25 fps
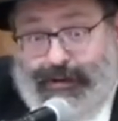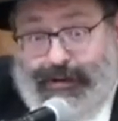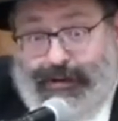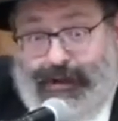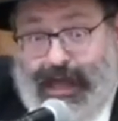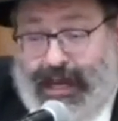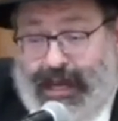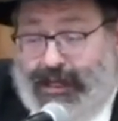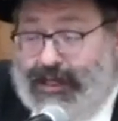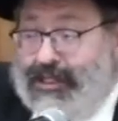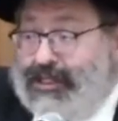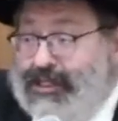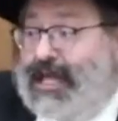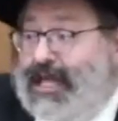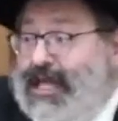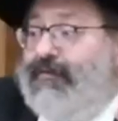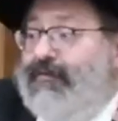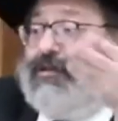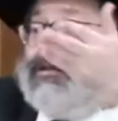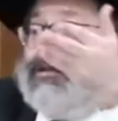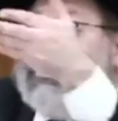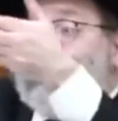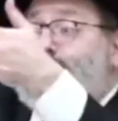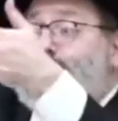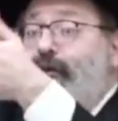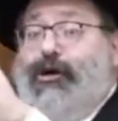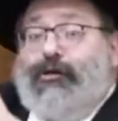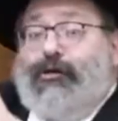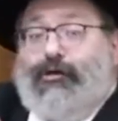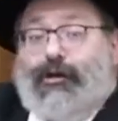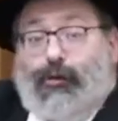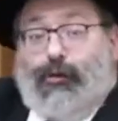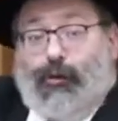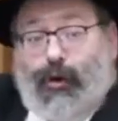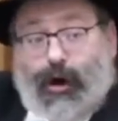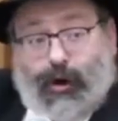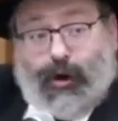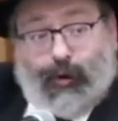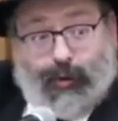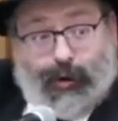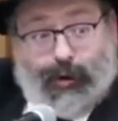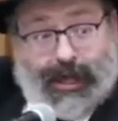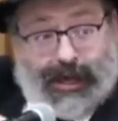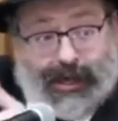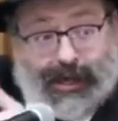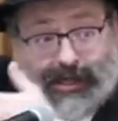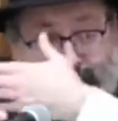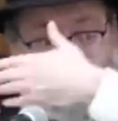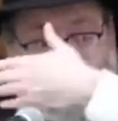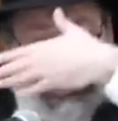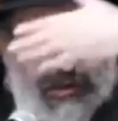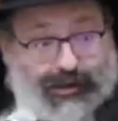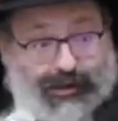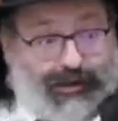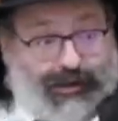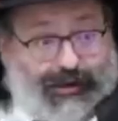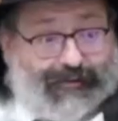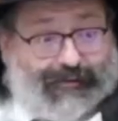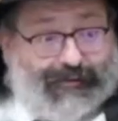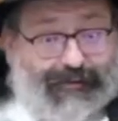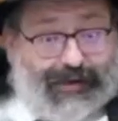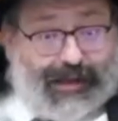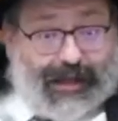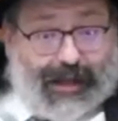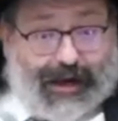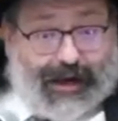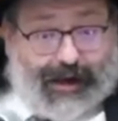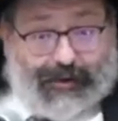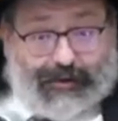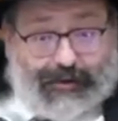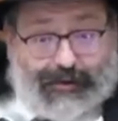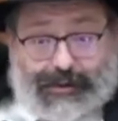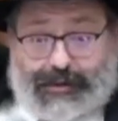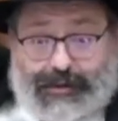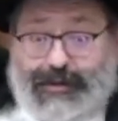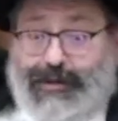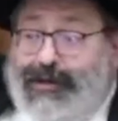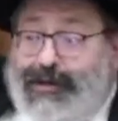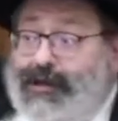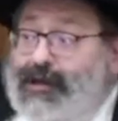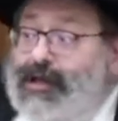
And it's not Avodah Zara 1 week, it's Avodah Zara for years.